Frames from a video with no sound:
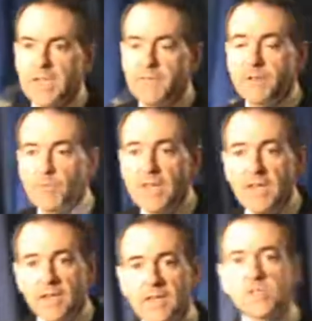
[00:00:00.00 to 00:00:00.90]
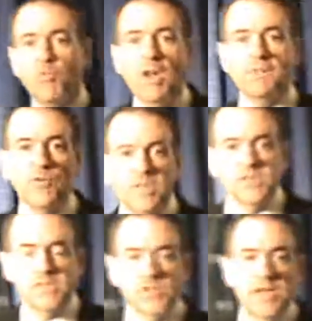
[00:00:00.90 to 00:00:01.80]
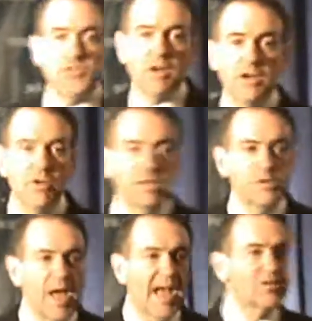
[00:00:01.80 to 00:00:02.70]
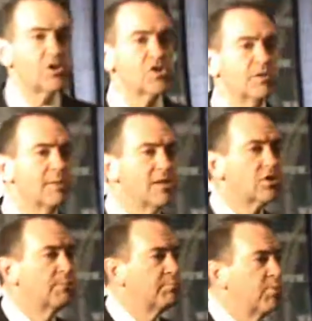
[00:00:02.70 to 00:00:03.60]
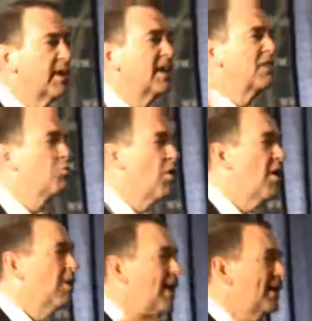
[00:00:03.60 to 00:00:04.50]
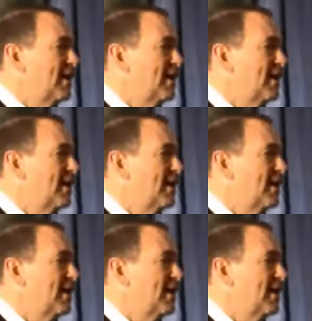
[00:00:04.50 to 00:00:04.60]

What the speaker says: believe that we need at least one voice that says our current tax system is completely wrong.